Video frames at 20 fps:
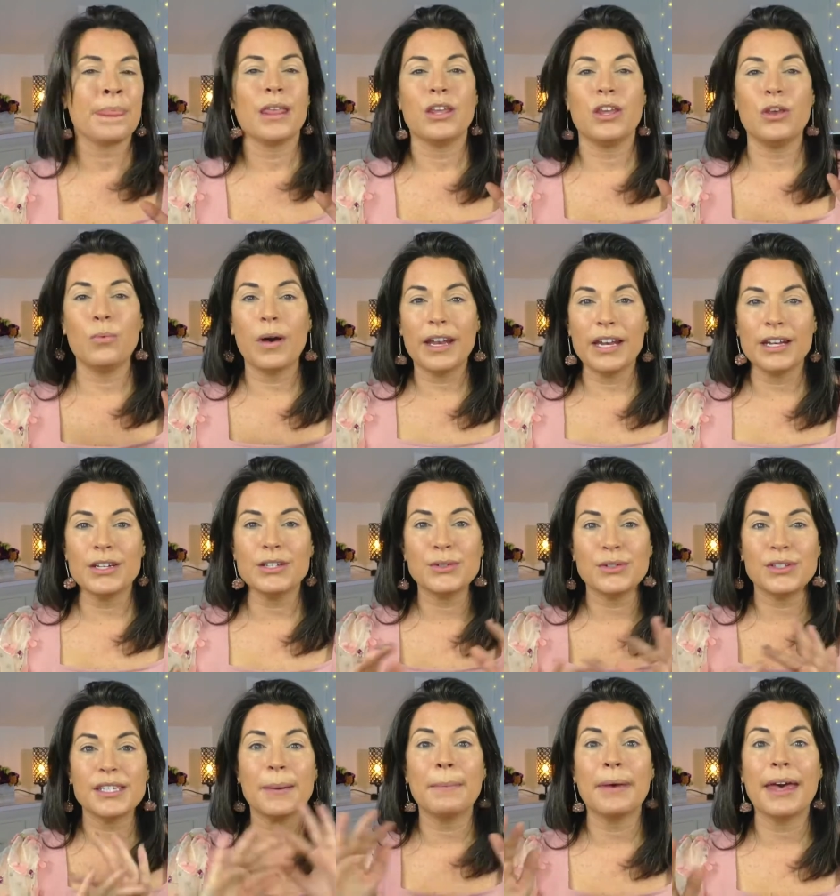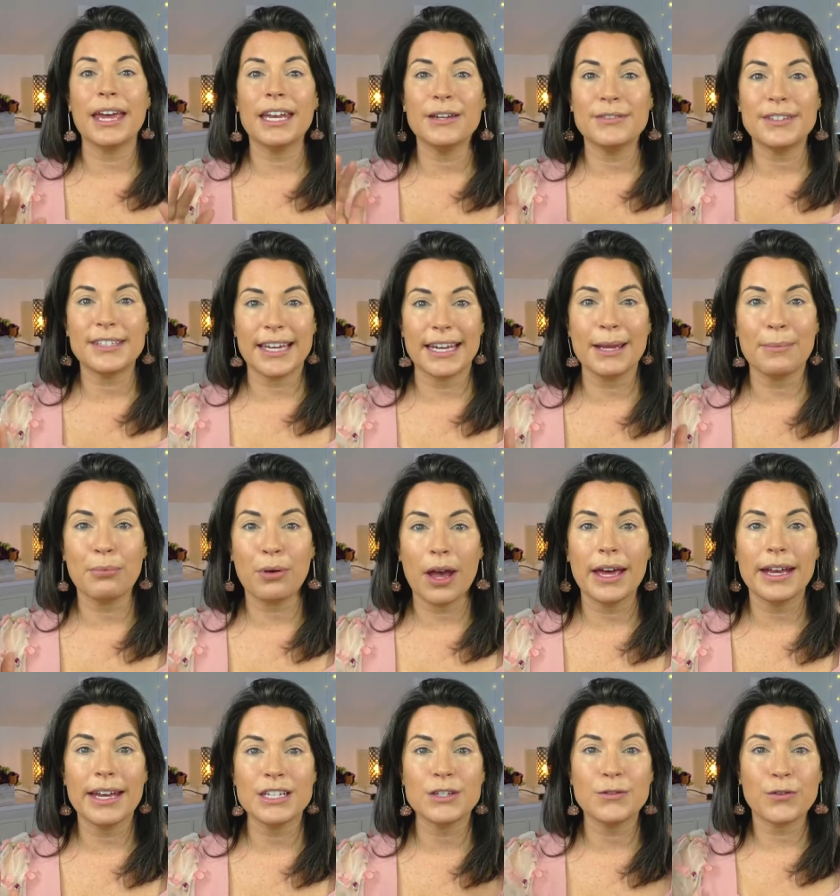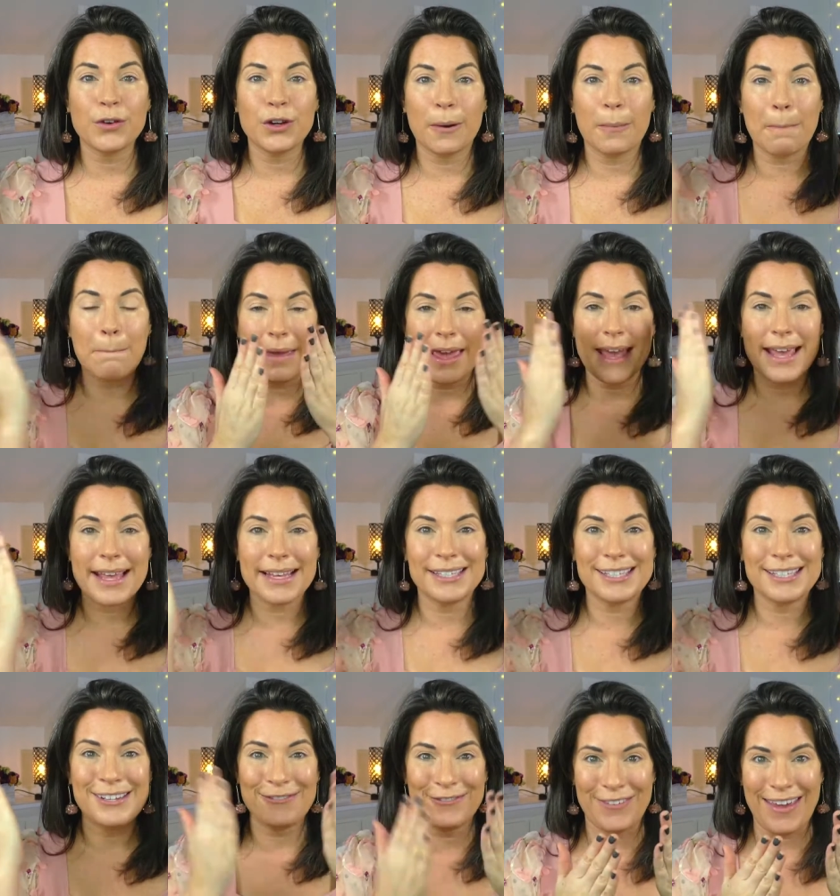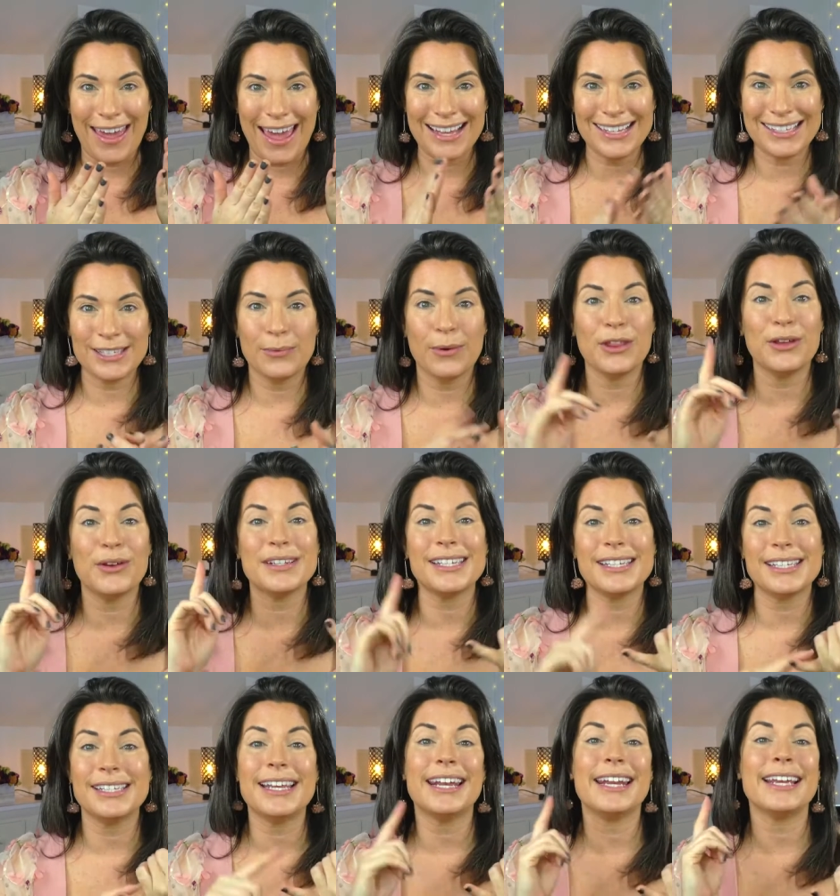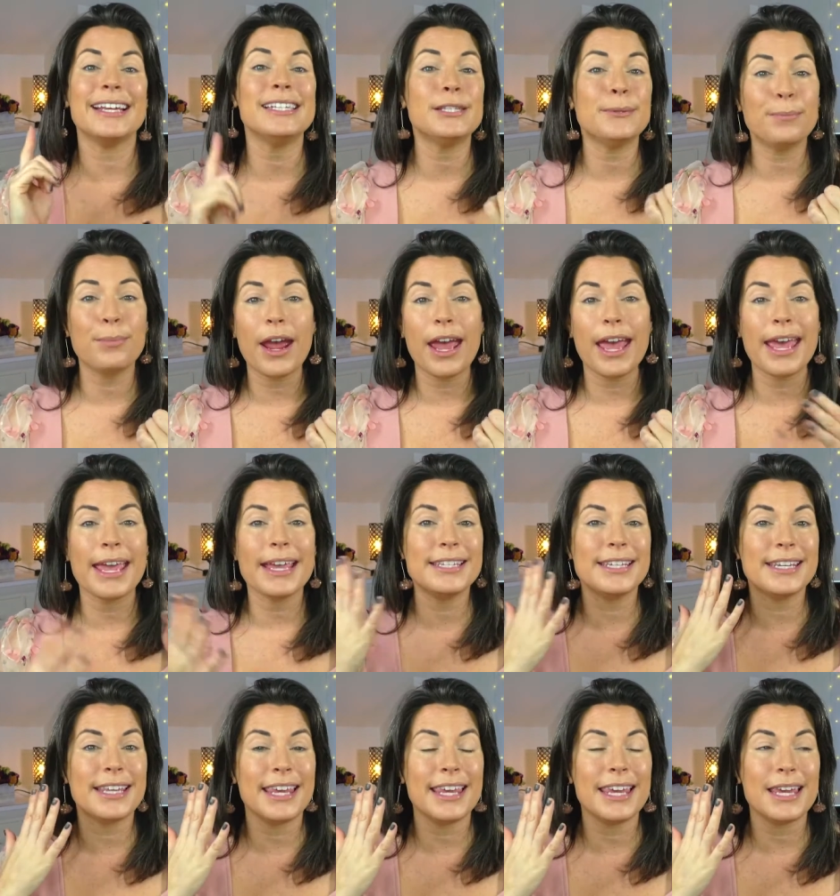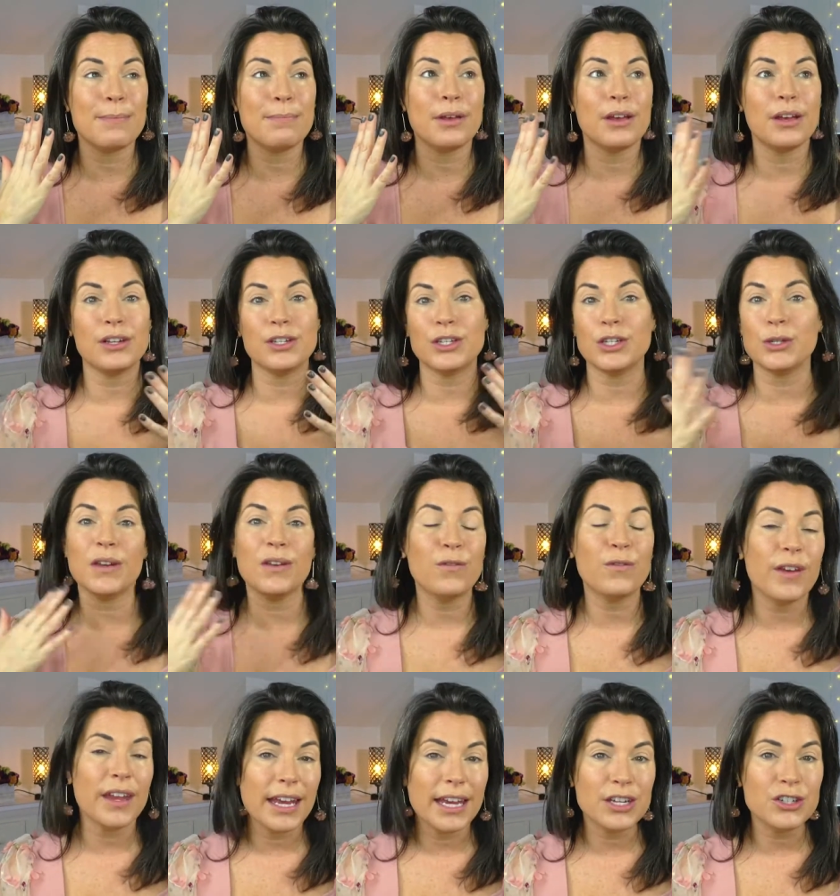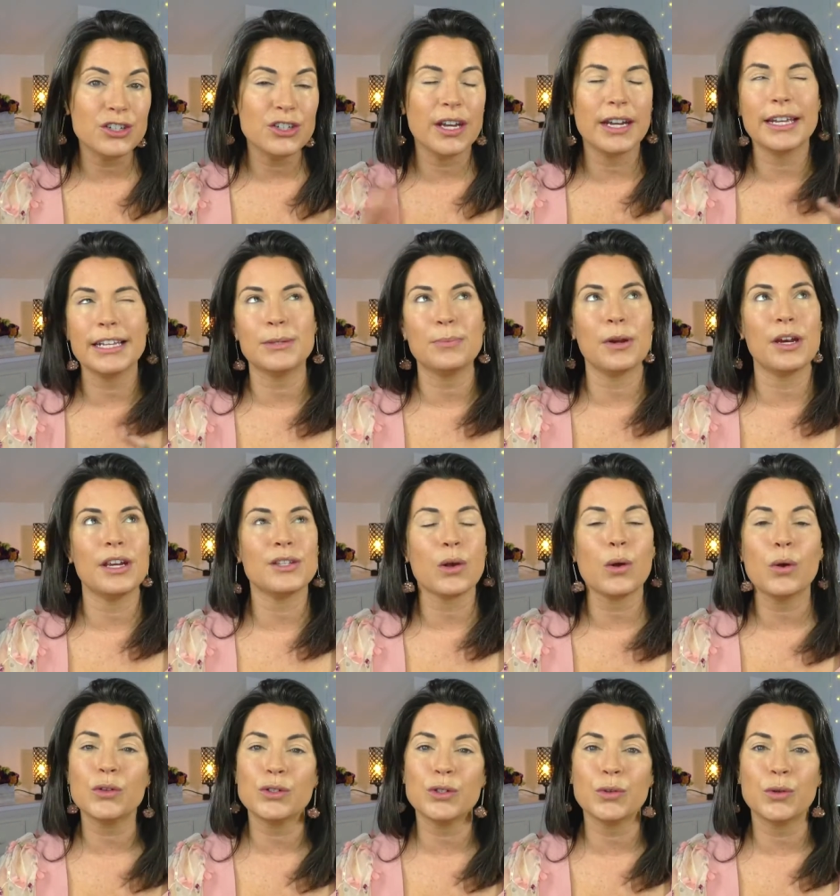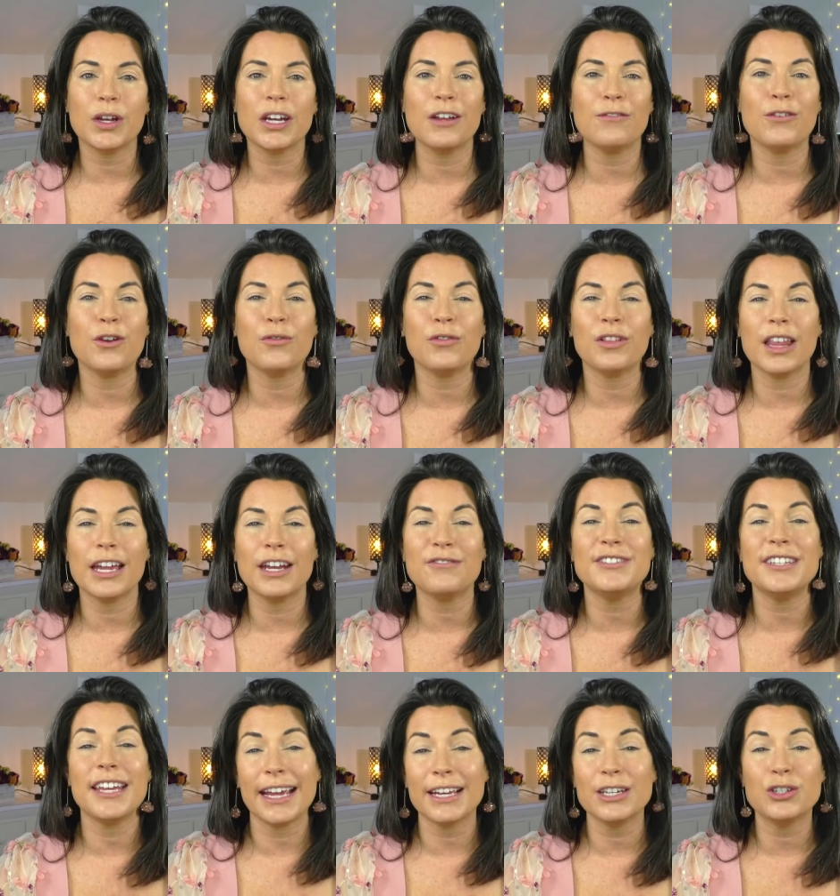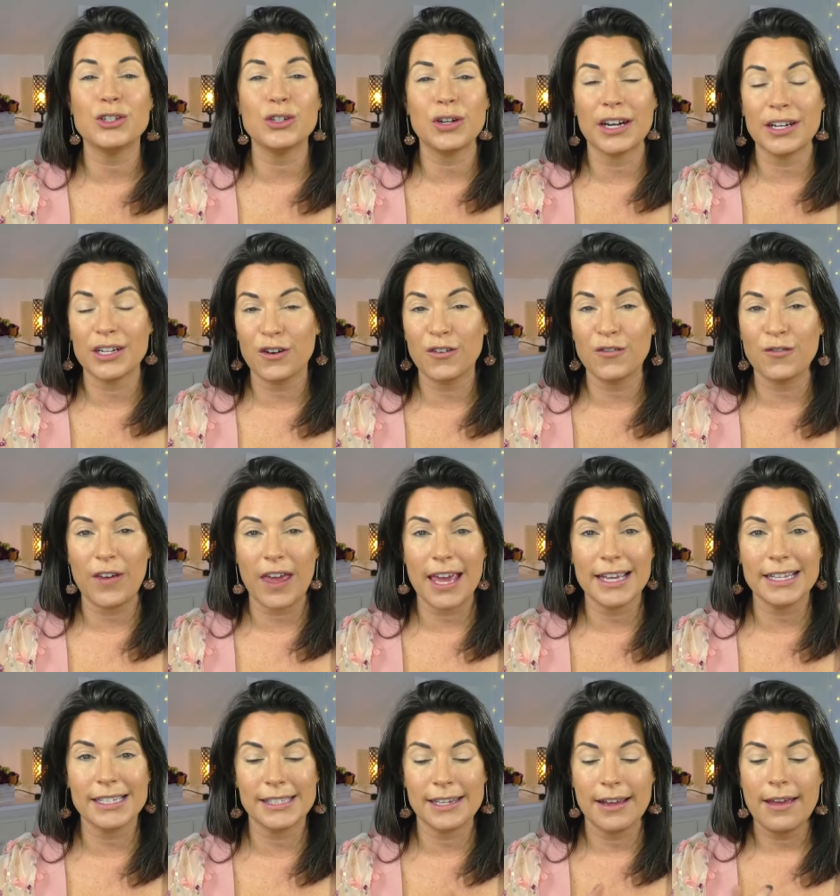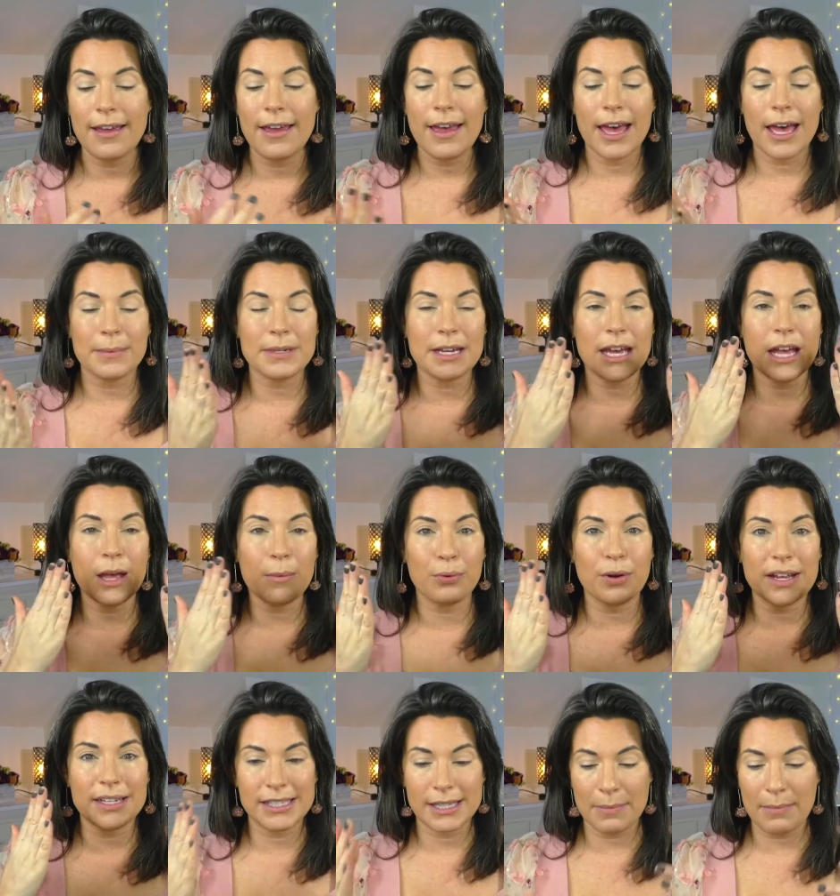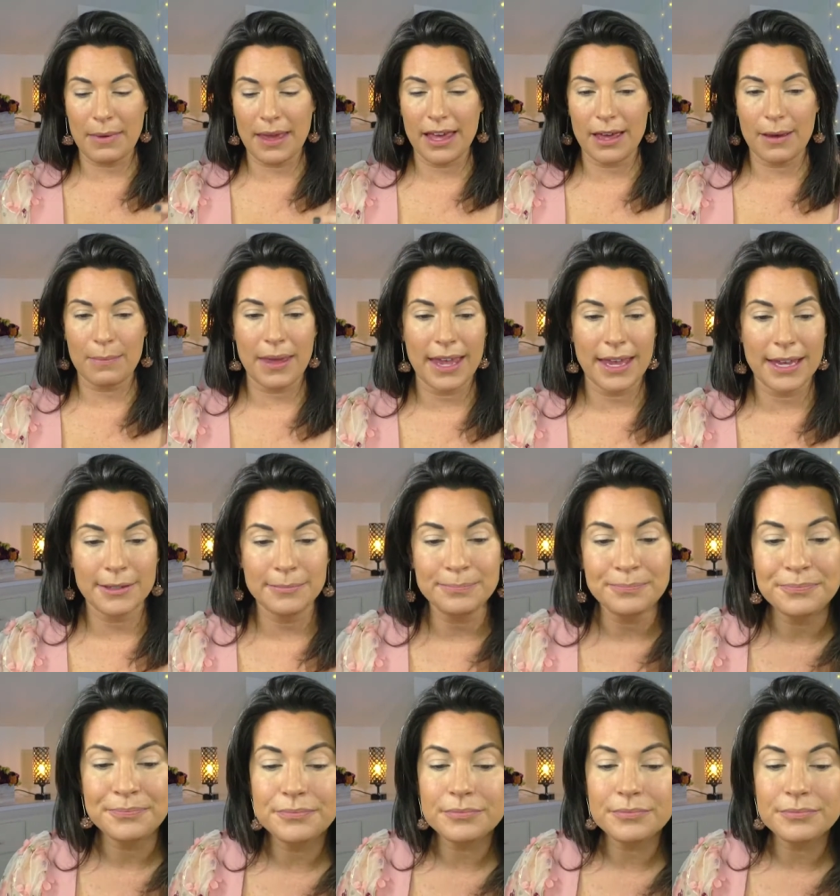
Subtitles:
You want to do some kind of setting product for your base face, whether it's a setting spray to keep a dewy finish. Setting spray is also great if you have a lot of texture on your face to help press the makeup in.